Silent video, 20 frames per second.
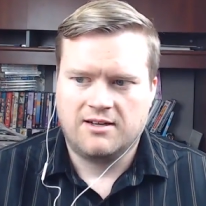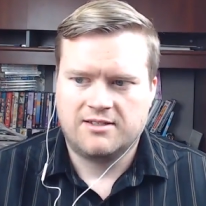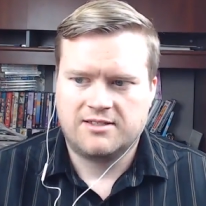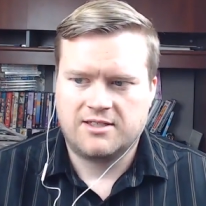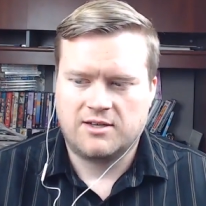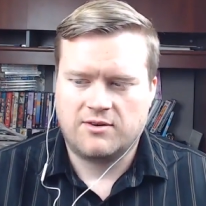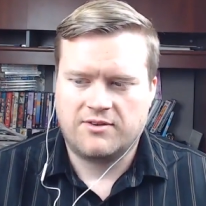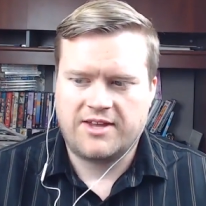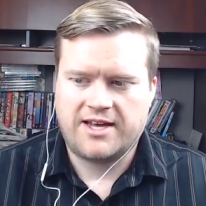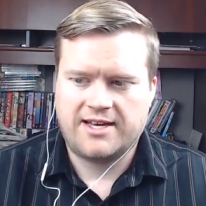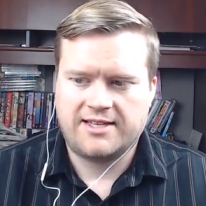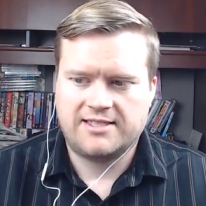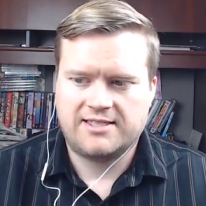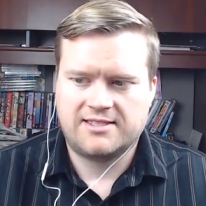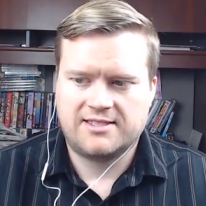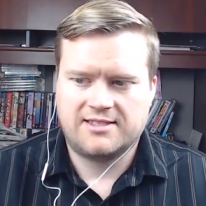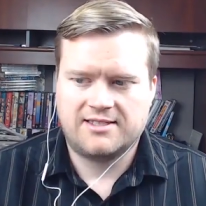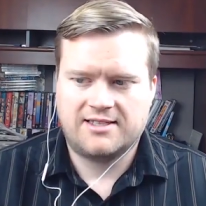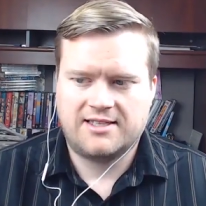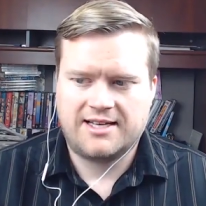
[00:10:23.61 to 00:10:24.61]
So
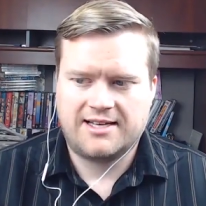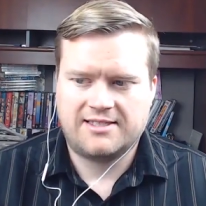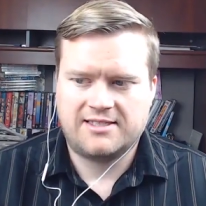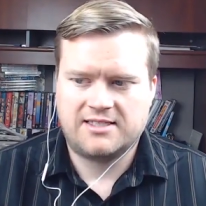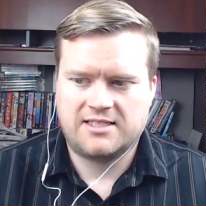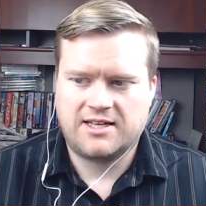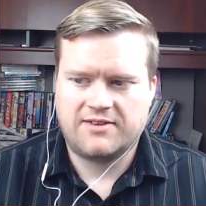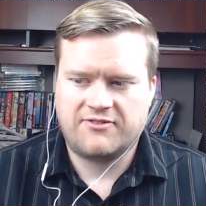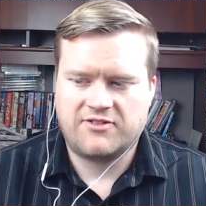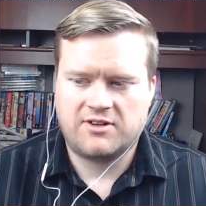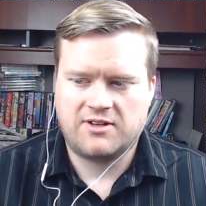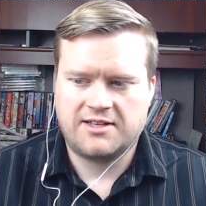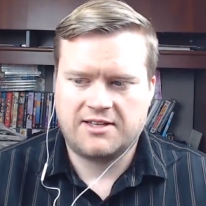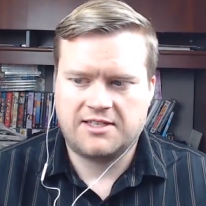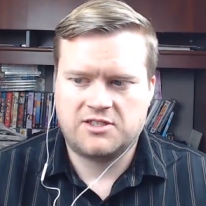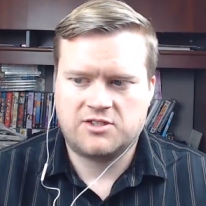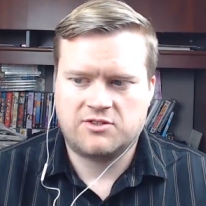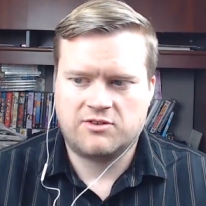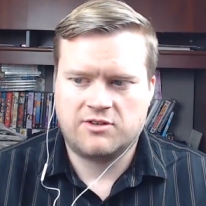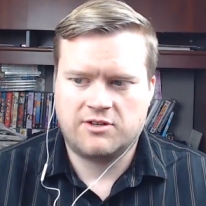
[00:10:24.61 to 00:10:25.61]
that's that's
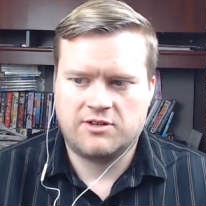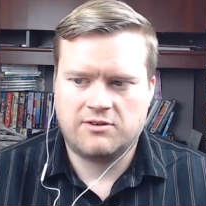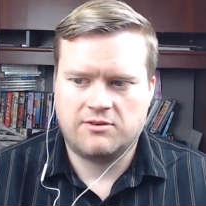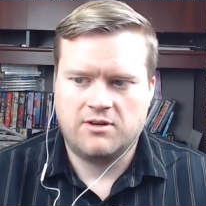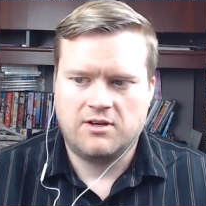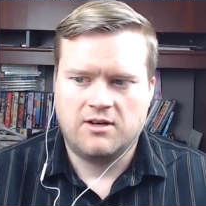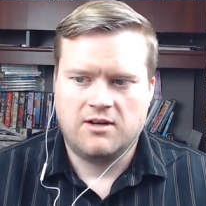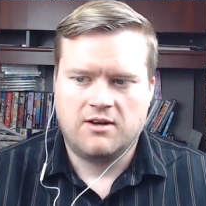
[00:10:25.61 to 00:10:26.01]
definitely true.